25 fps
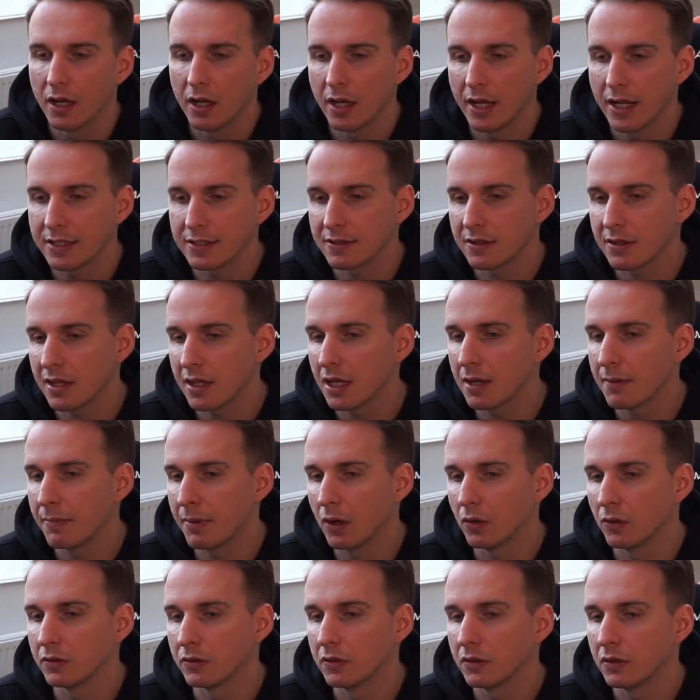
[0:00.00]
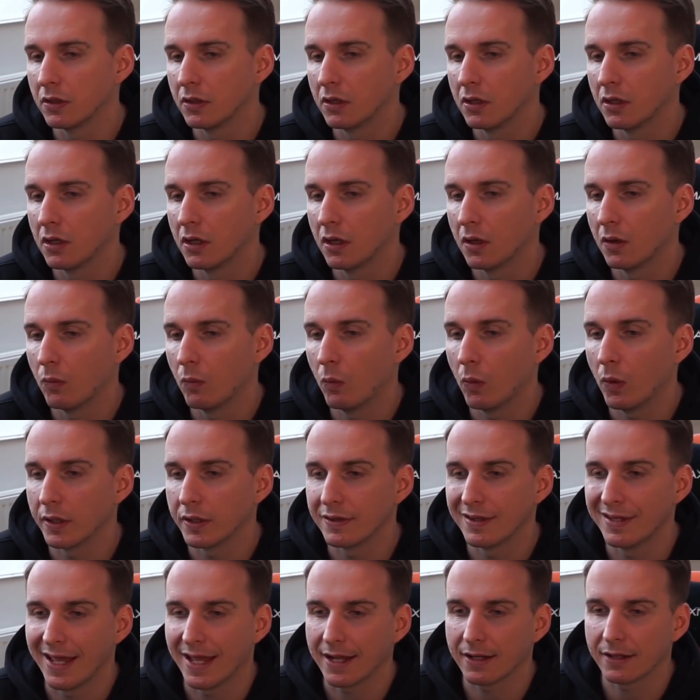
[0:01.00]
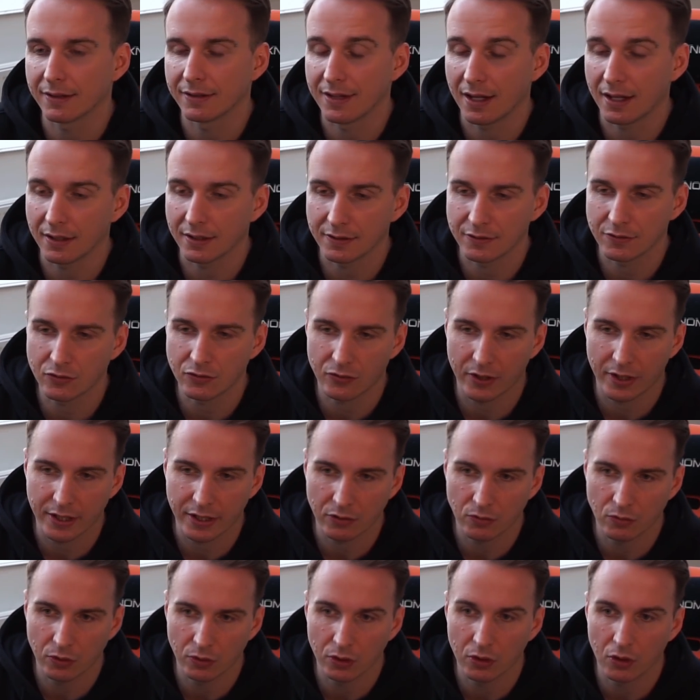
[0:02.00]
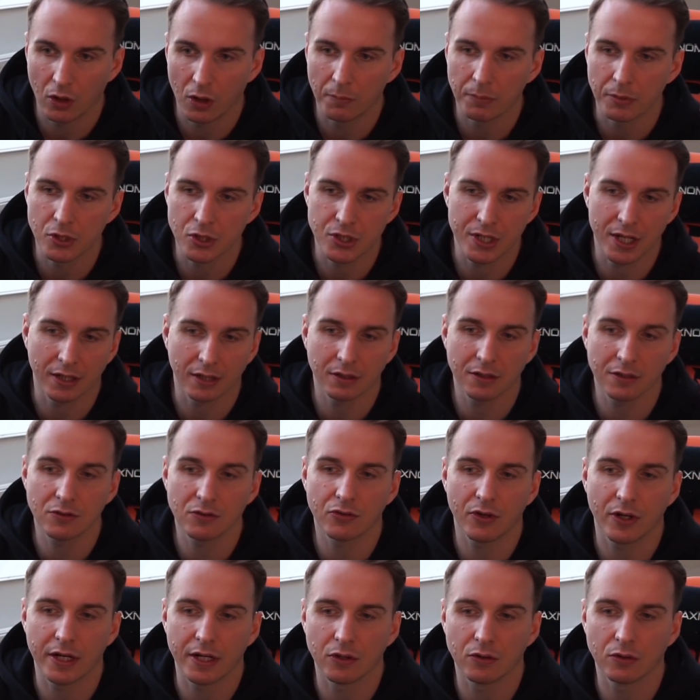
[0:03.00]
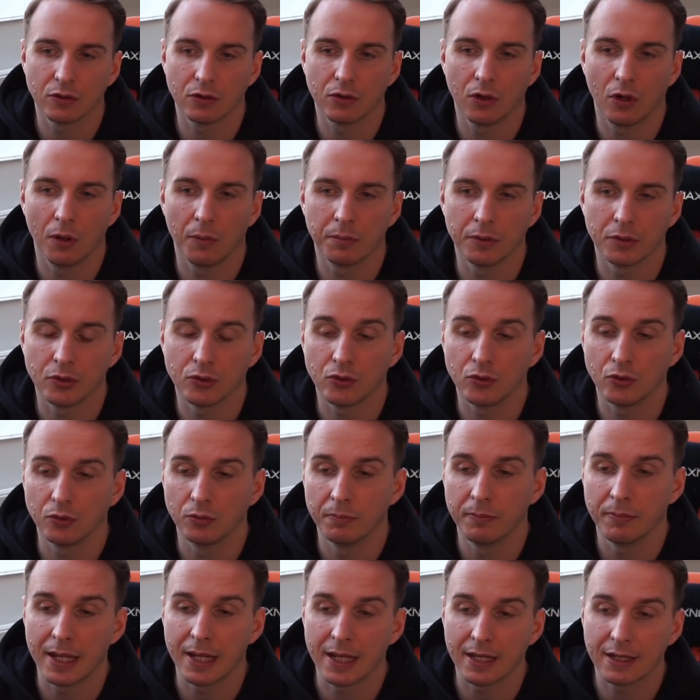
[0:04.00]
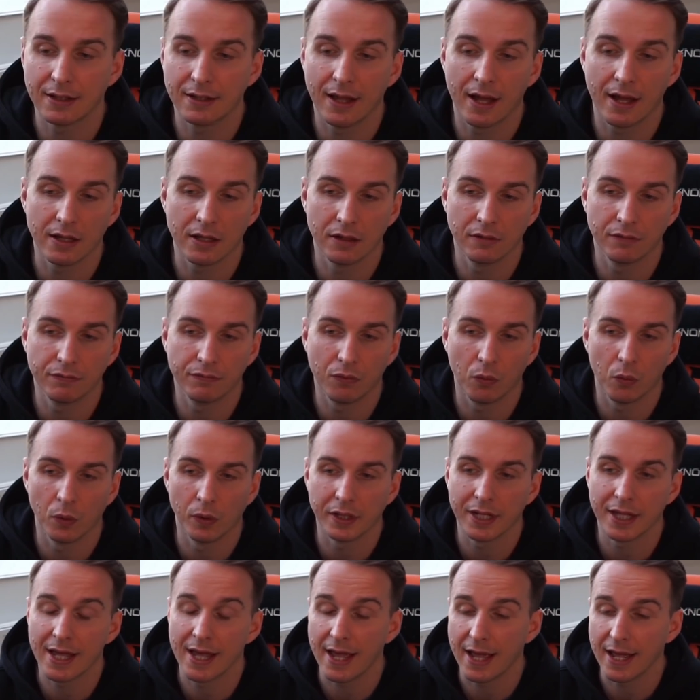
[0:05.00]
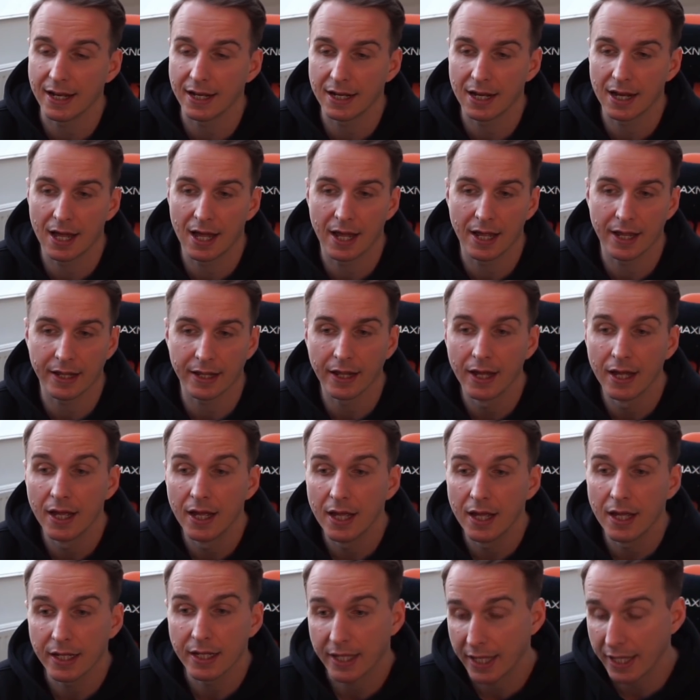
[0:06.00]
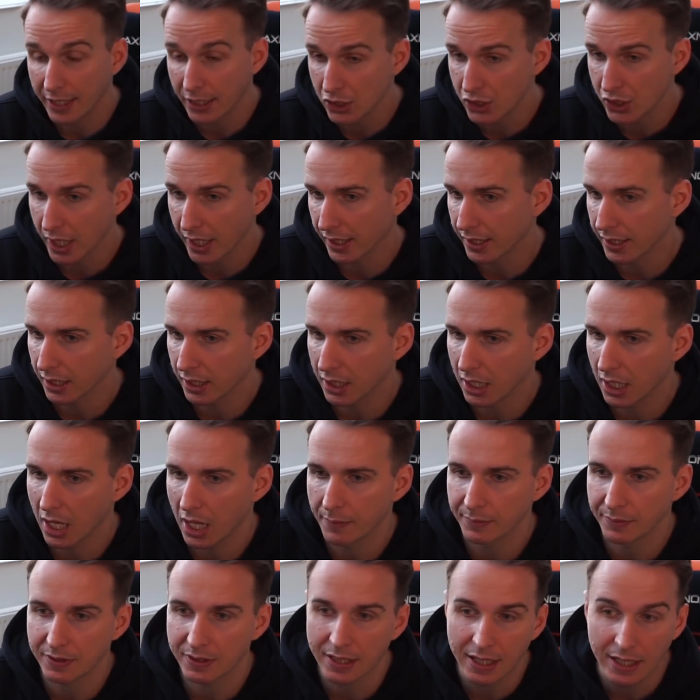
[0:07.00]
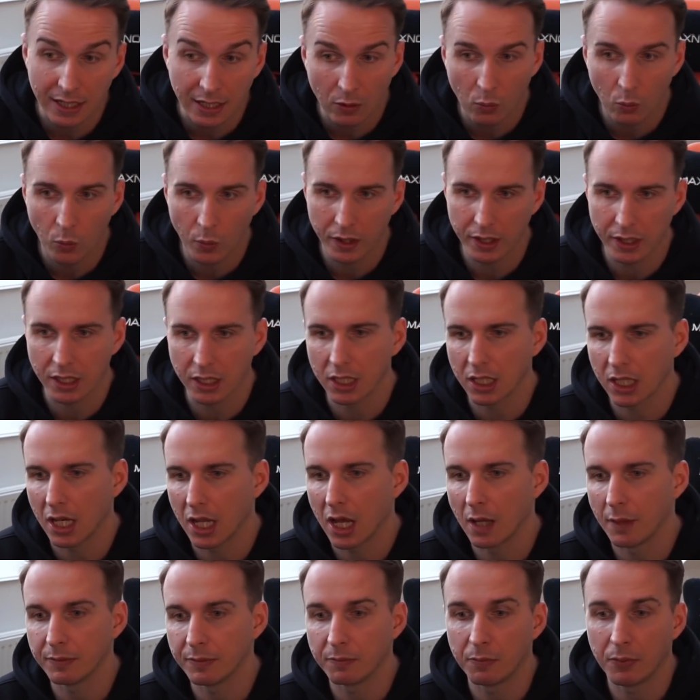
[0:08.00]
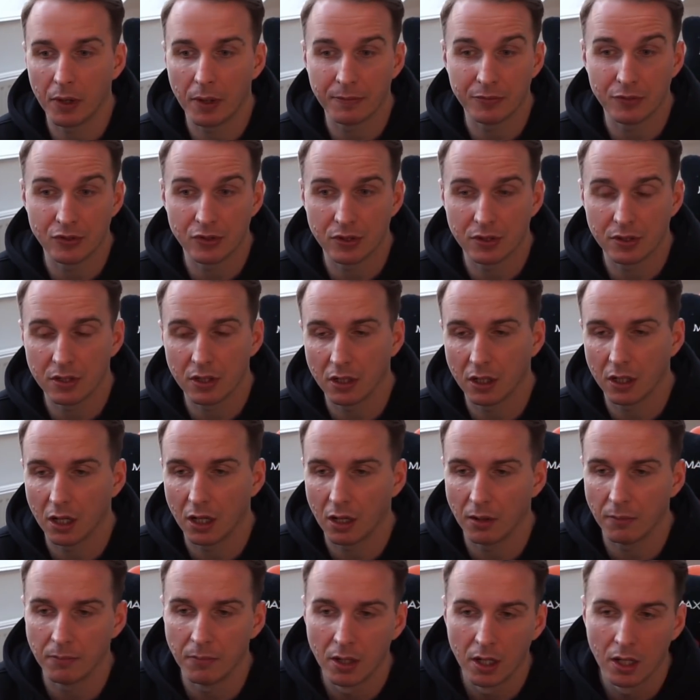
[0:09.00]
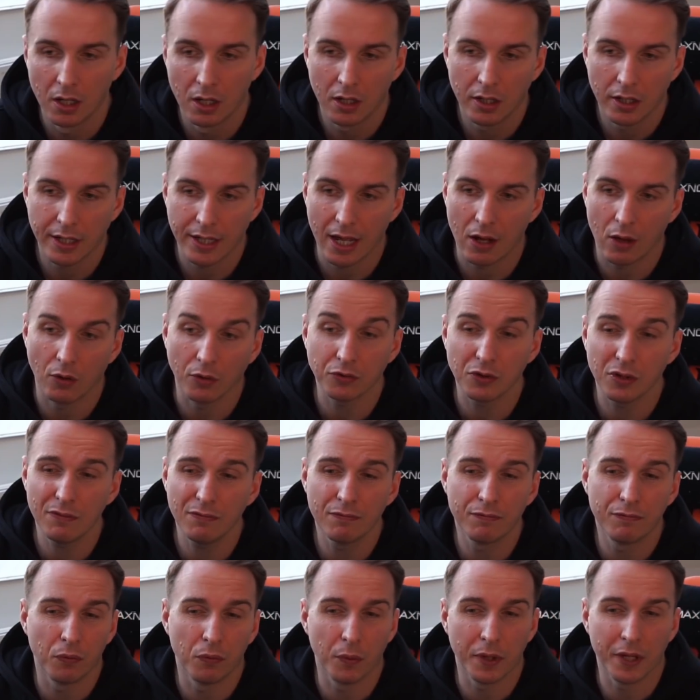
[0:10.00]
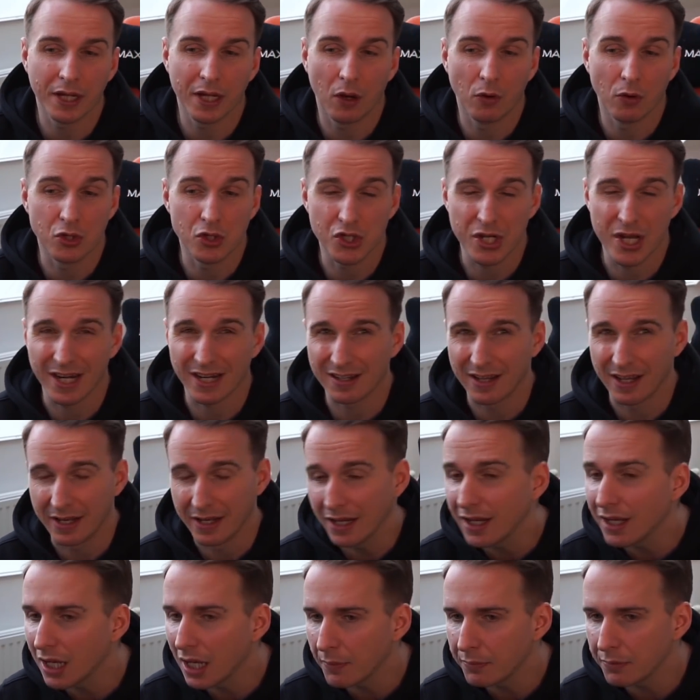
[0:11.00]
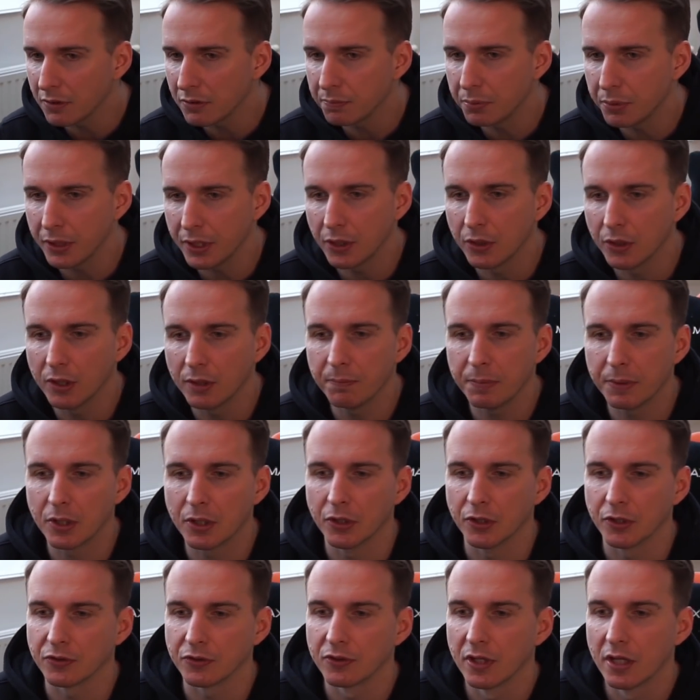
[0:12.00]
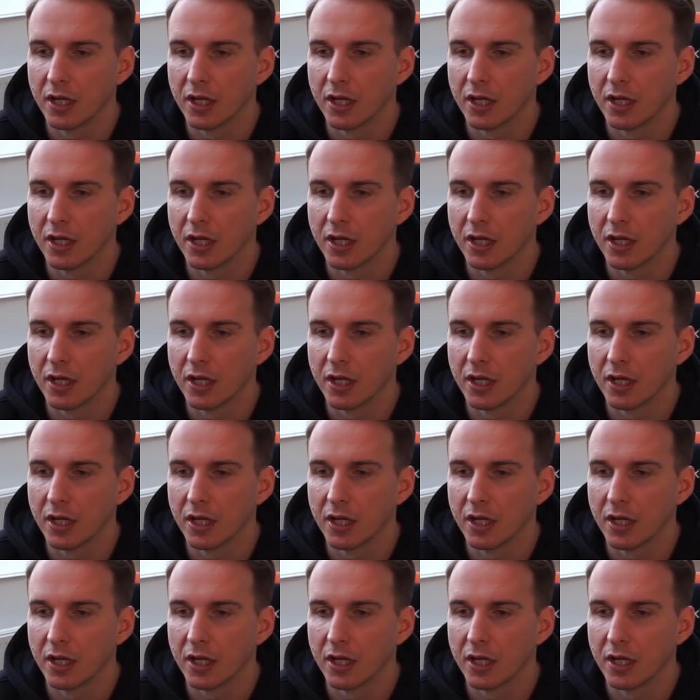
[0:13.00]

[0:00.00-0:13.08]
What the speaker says: let's think about what Doug is trying to accomplish. Doug is trying to accomplish to make Daniel fold a hand like king jack in clubs, king queen in clubs, perhaps. Yeah, also even folding out jack 10 in clubs is pretty good, because